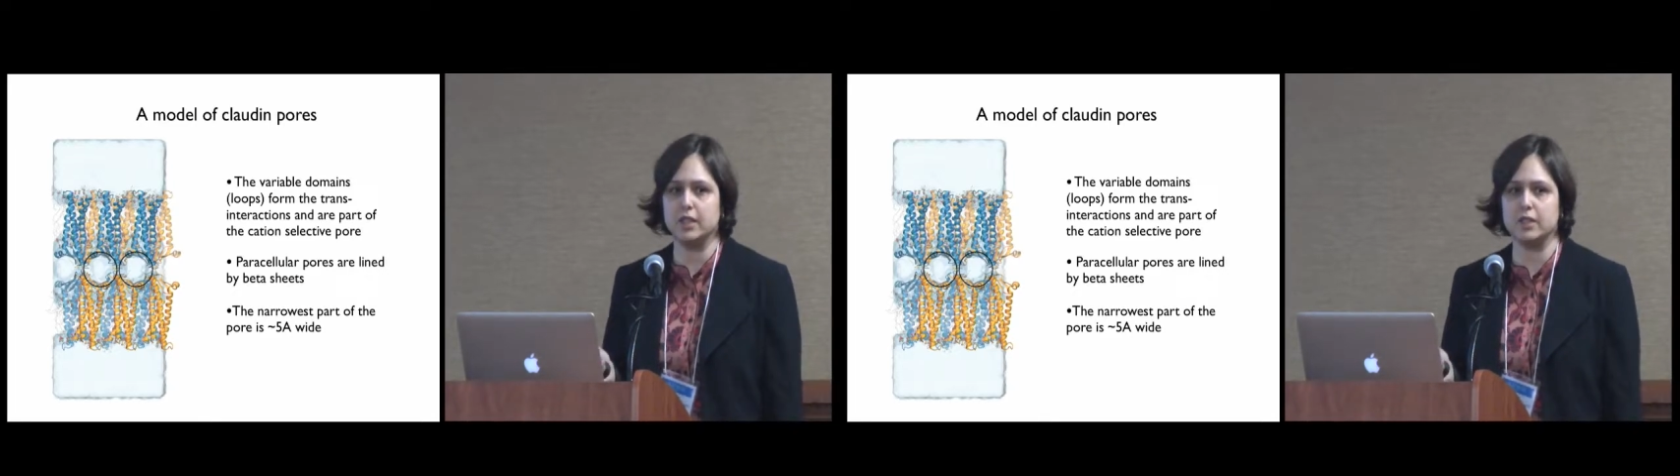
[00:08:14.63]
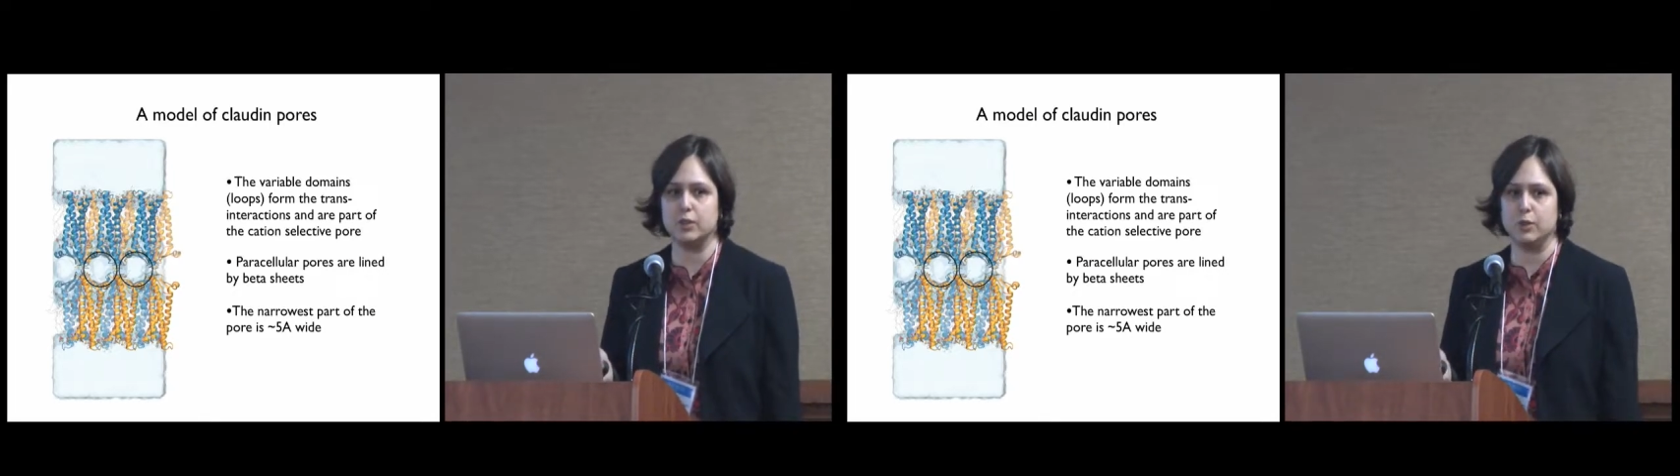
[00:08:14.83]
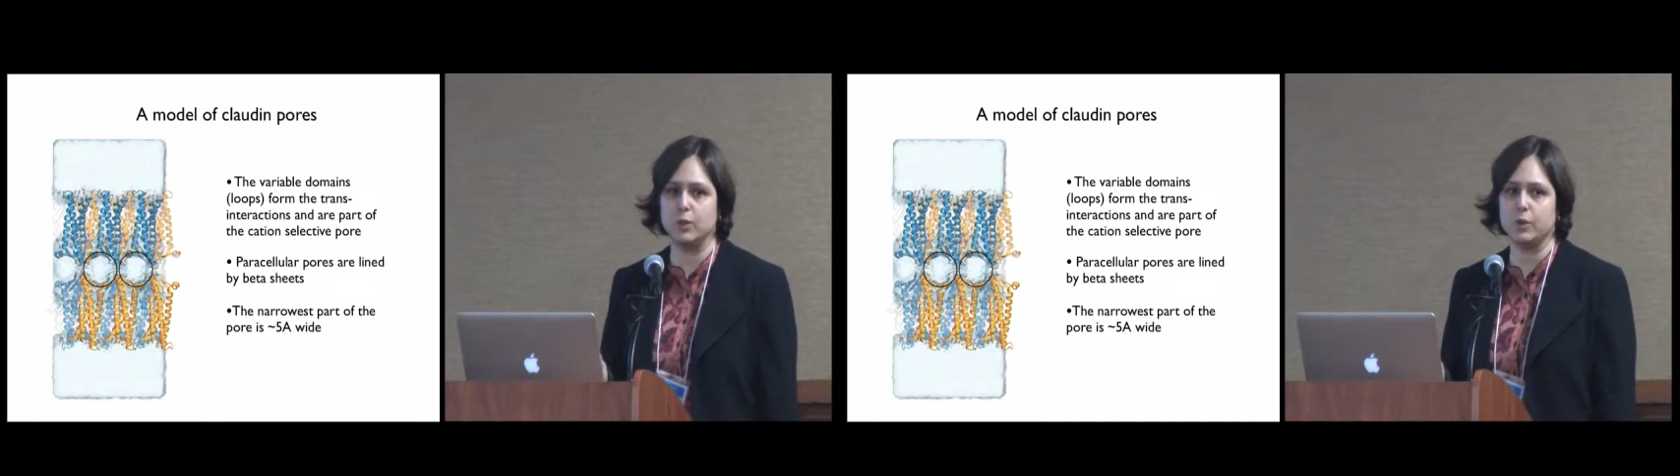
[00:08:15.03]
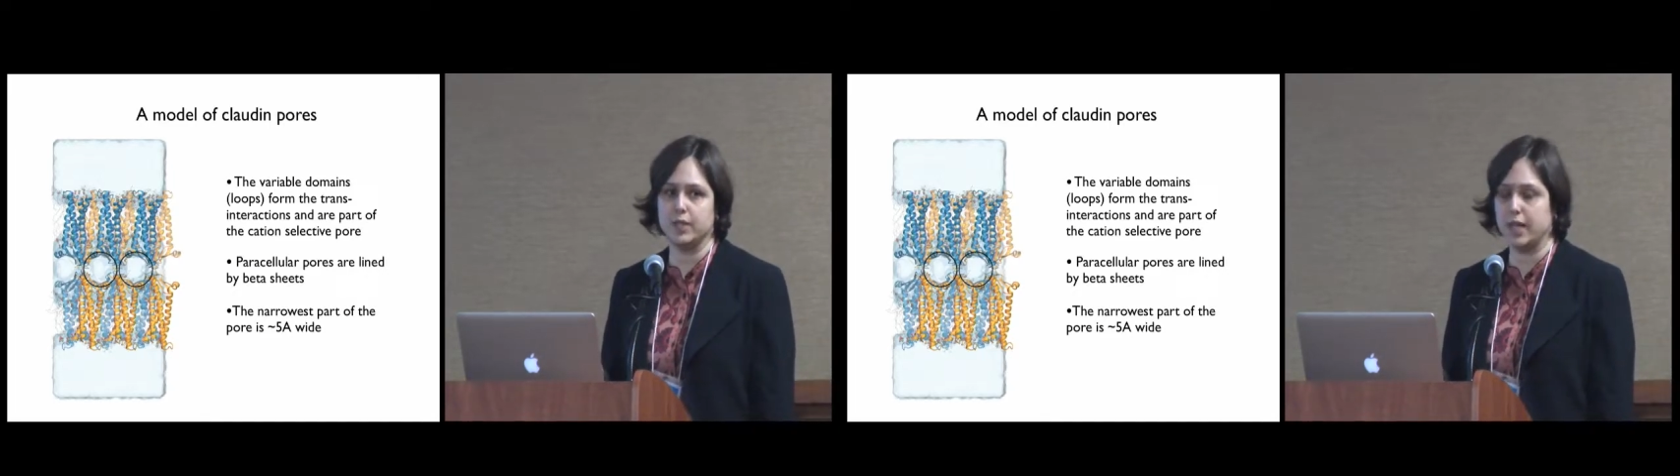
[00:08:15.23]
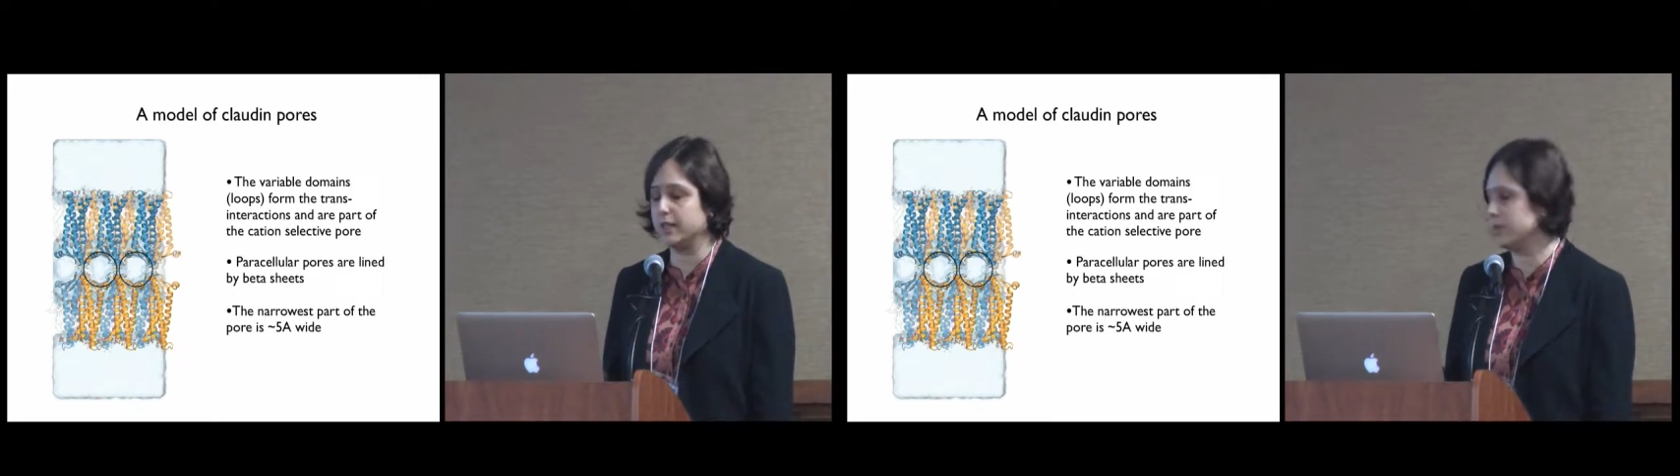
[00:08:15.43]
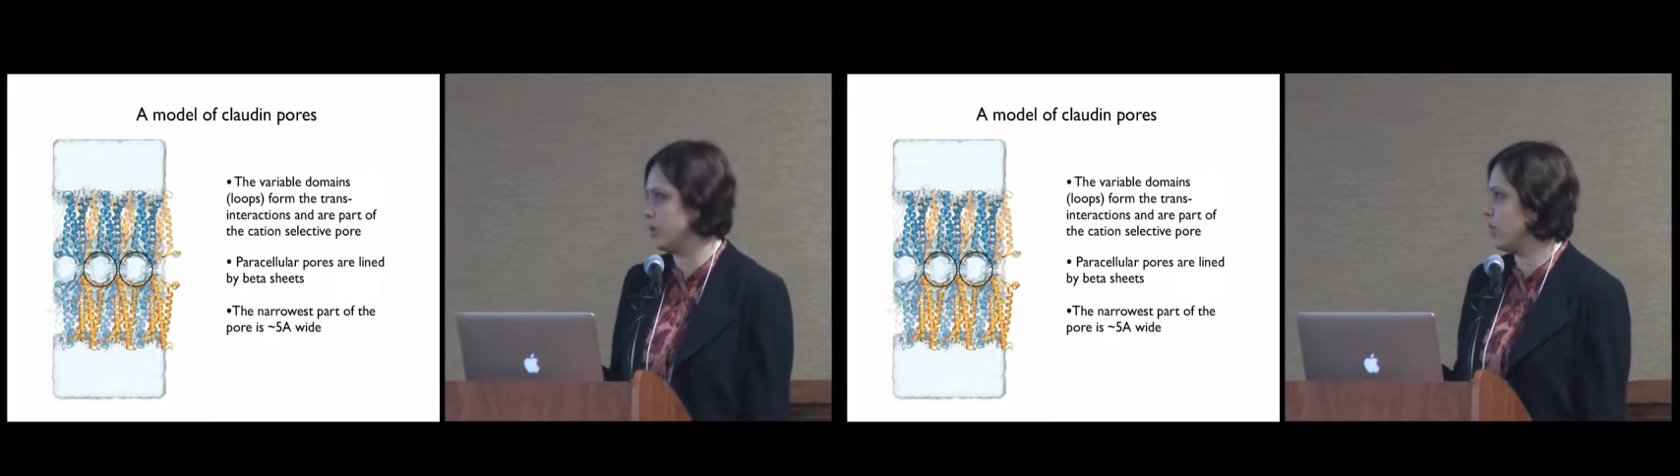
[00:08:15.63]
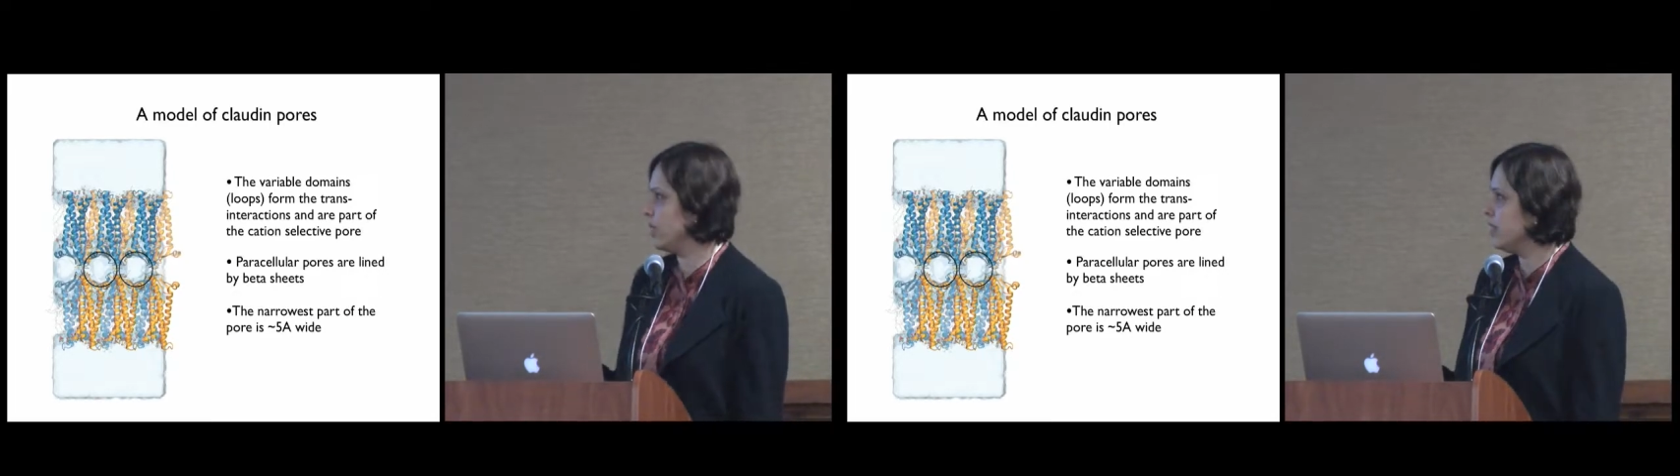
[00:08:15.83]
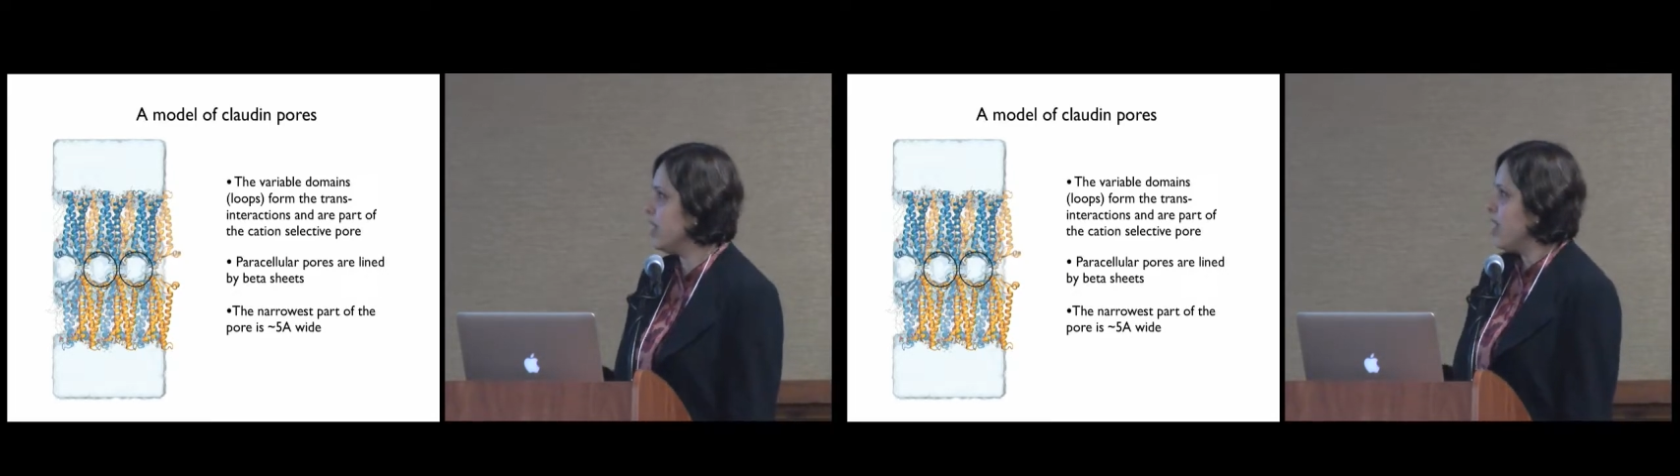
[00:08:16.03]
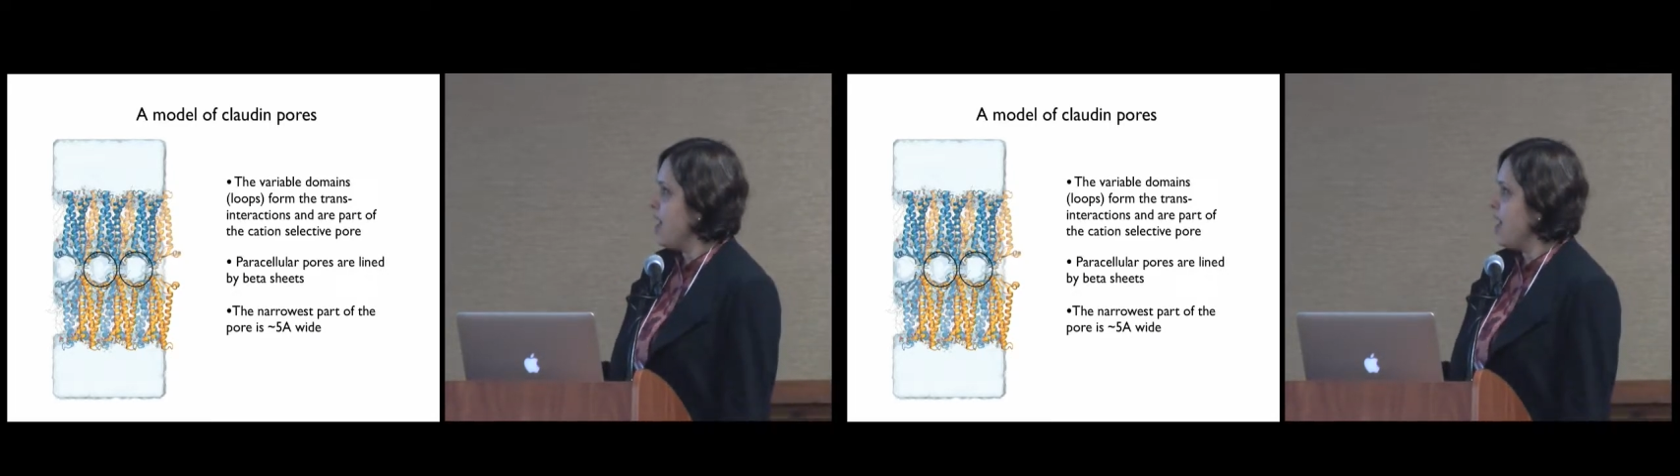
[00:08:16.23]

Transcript: these 2 rows and so on.